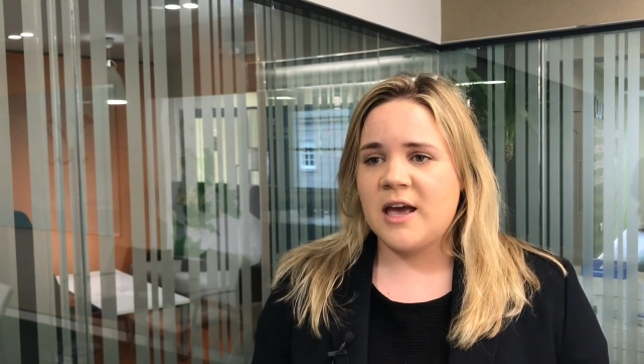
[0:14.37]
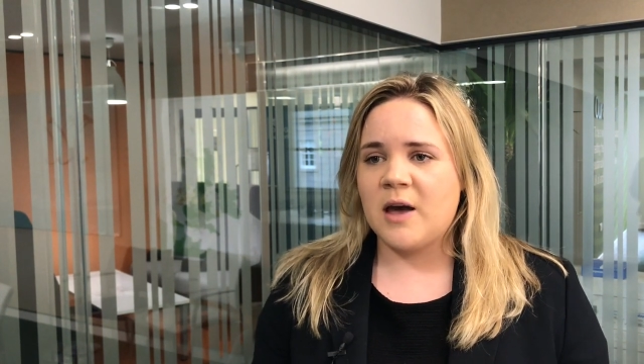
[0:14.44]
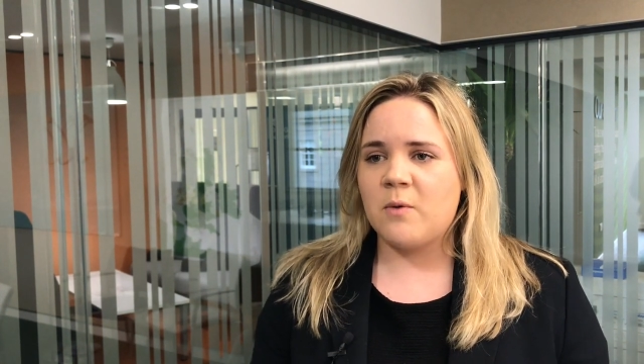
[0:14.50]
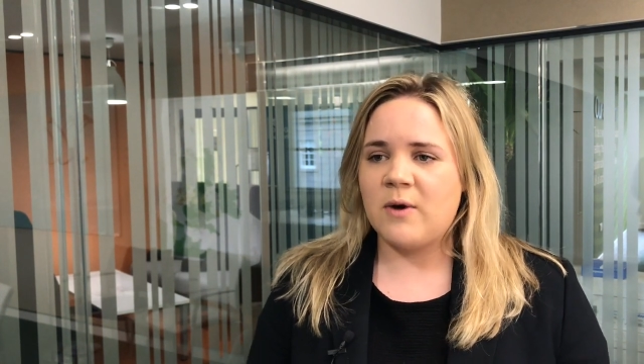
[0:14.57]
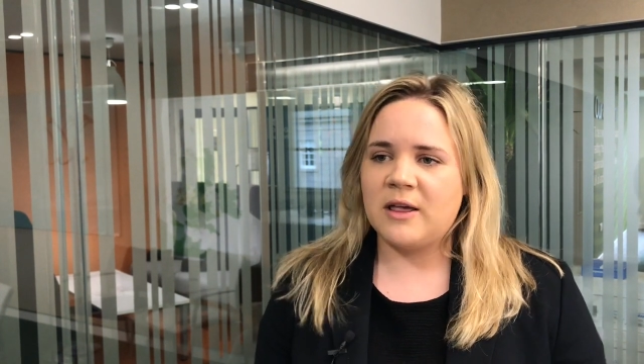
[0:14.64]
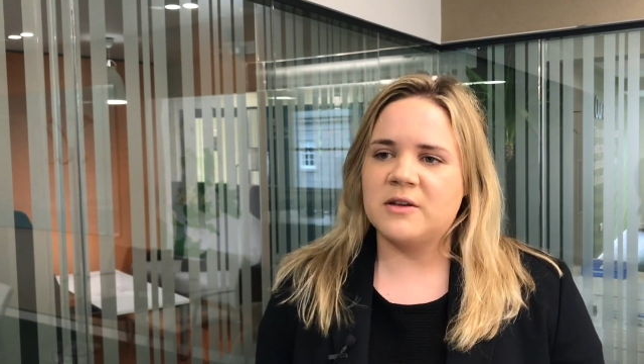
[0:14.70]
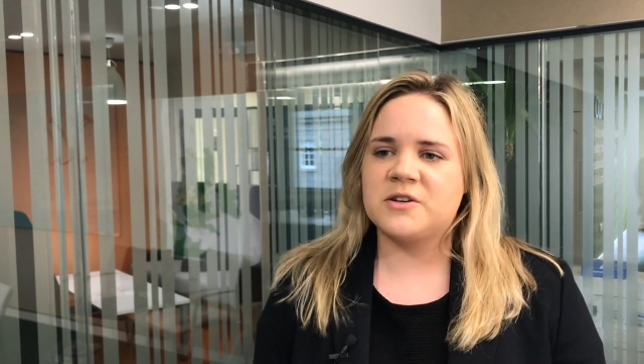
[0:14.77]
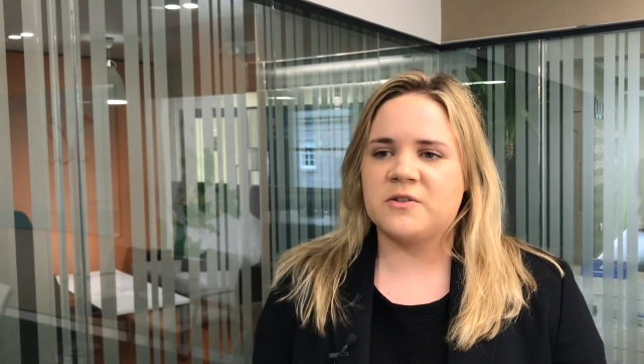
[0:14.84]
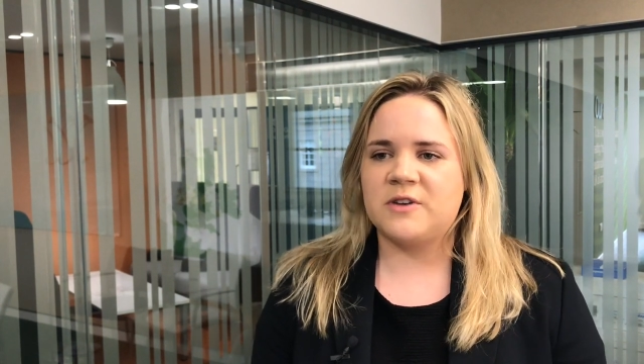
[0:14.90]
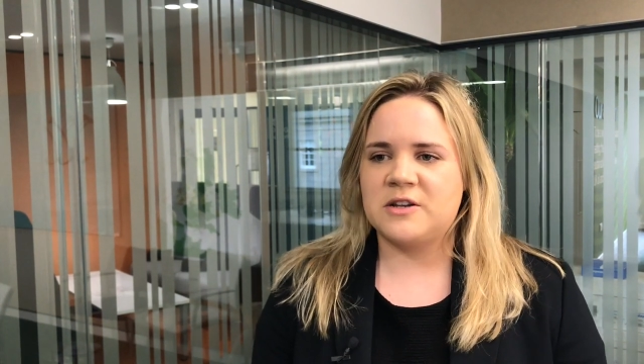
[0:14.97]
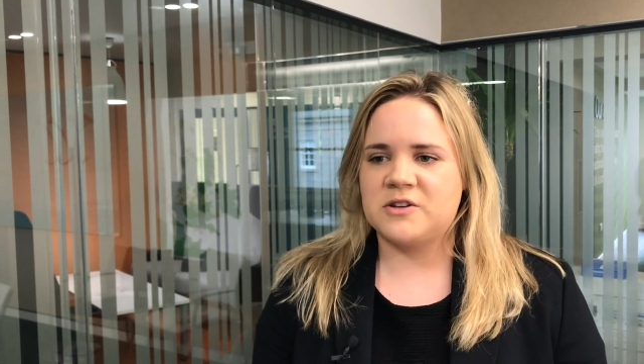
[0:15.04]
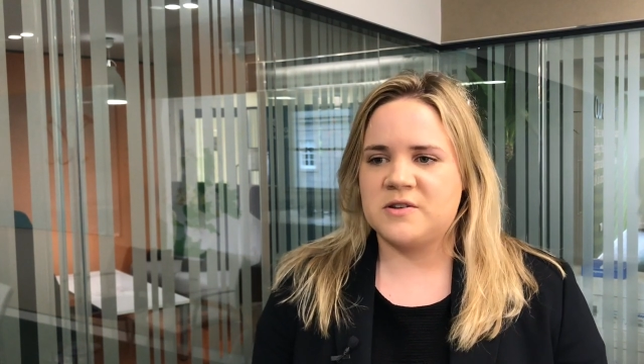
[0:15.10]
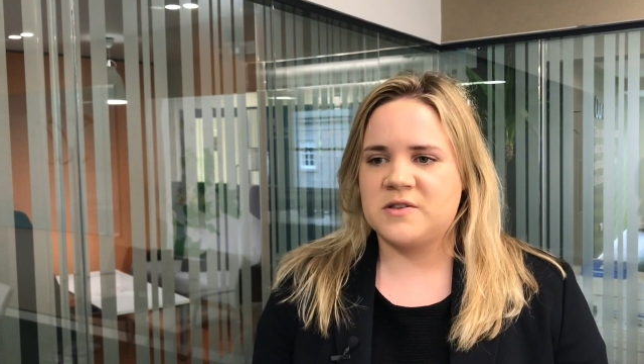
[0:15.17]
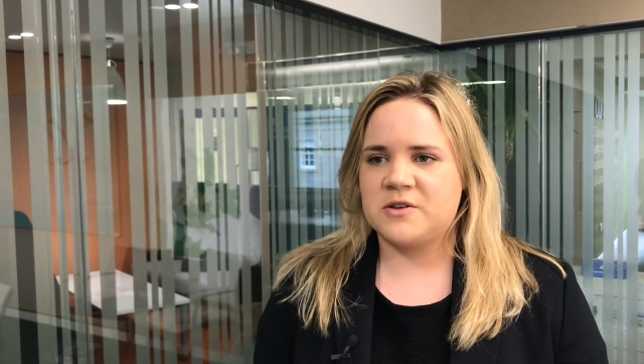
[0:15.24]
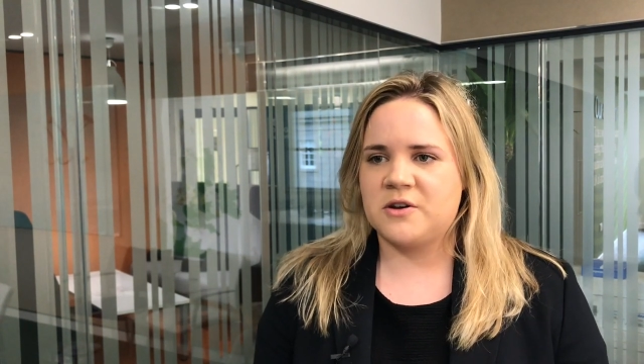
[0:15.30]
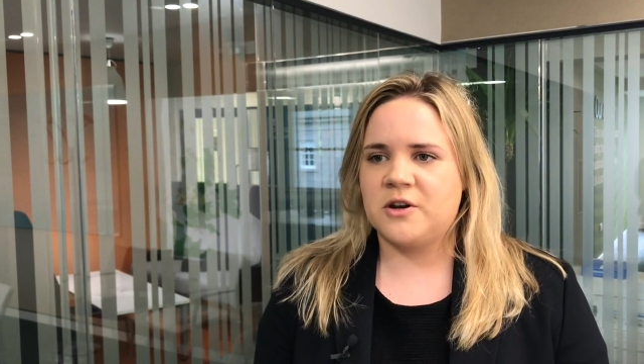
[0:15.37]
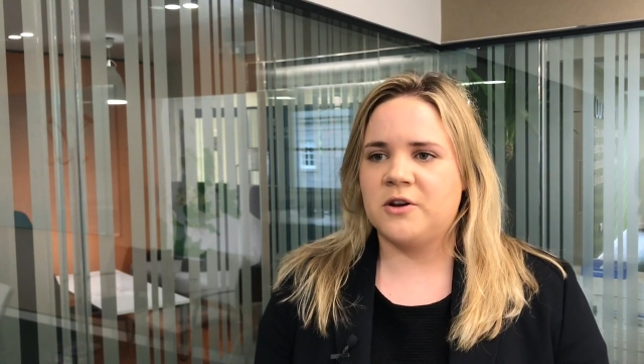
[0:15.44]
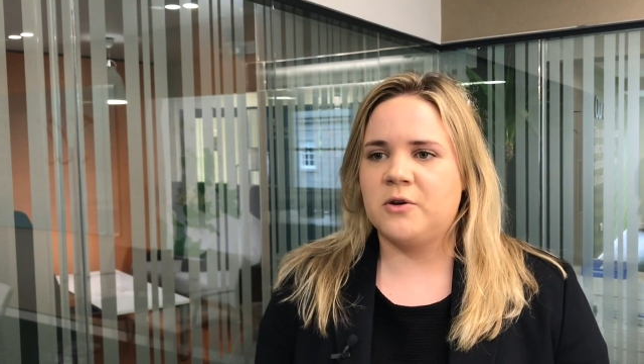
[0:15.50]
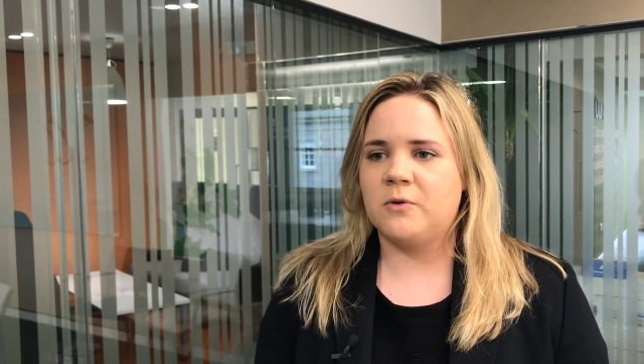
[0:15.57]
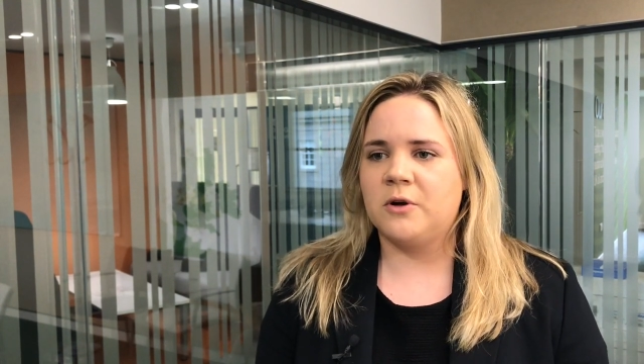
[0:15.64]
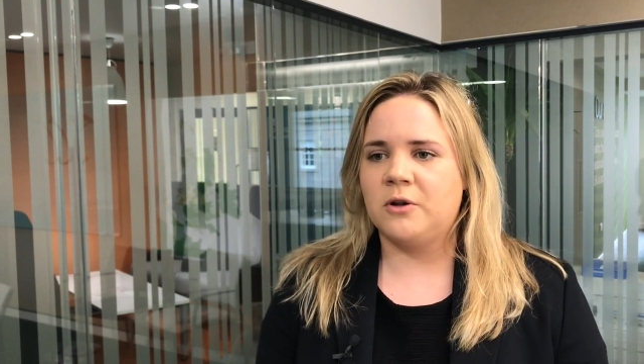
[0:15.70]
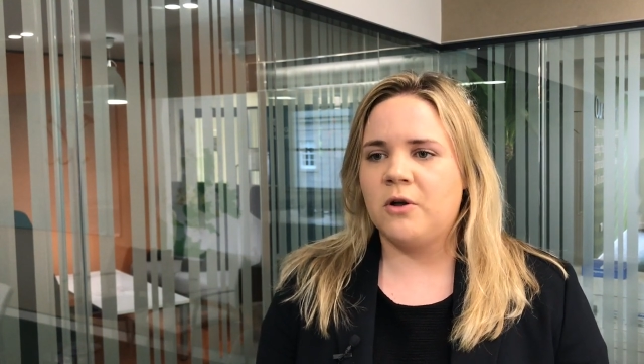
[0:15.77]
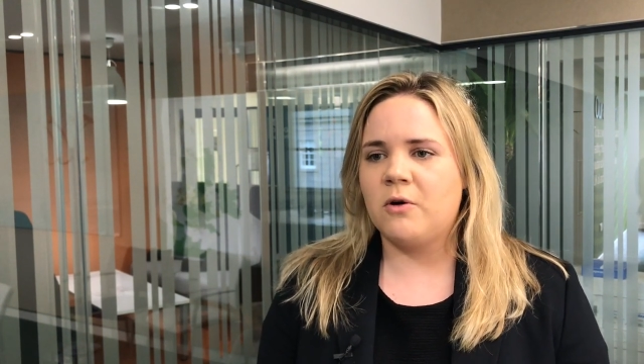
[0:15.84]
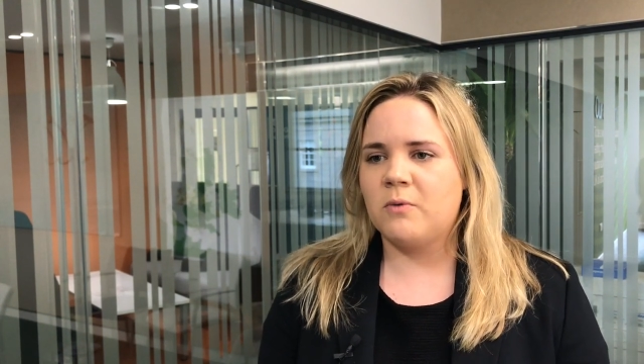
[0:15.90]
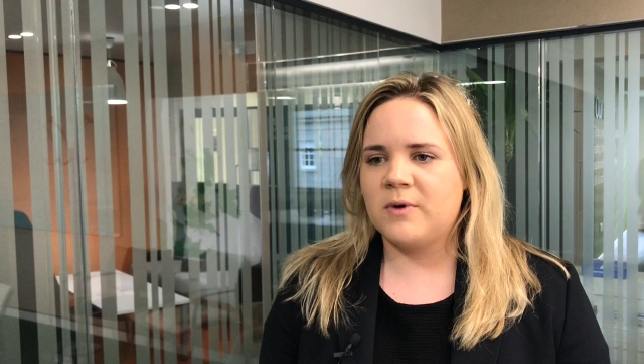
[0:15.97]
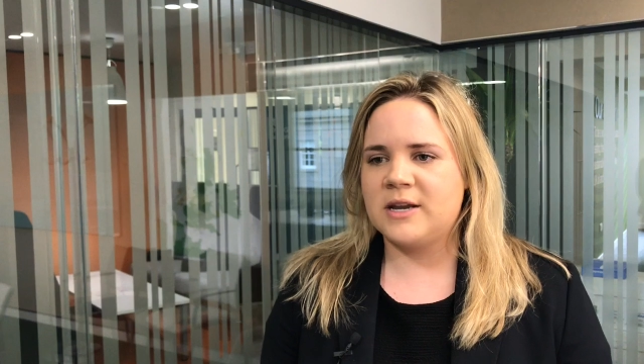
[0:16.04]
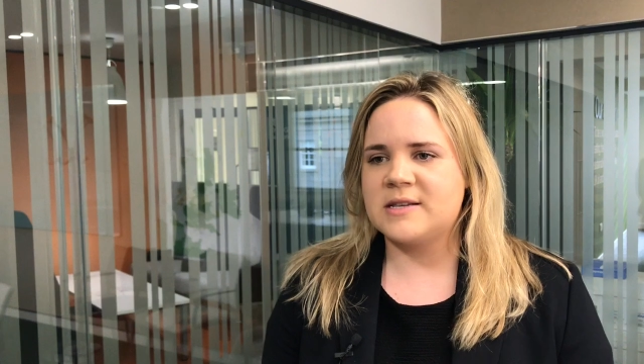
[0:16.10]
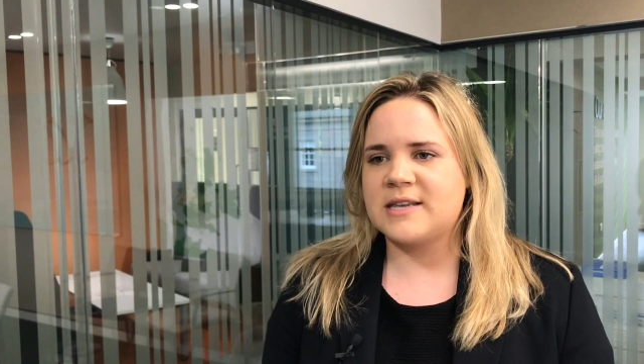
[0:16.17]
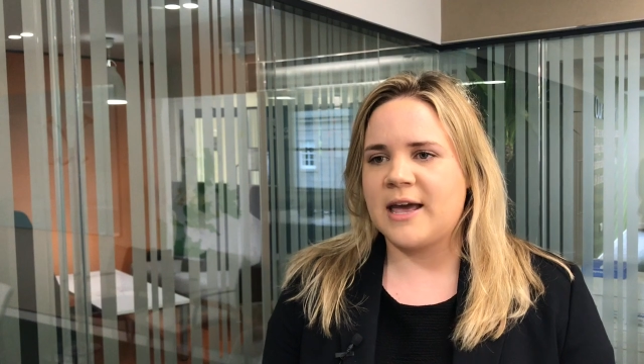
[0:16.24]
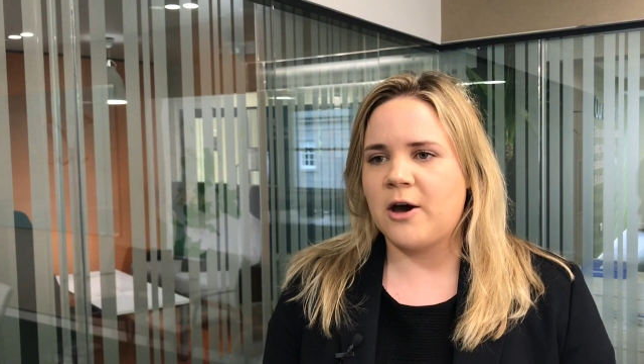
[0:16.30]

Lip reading: And well interventions are going to go a long way to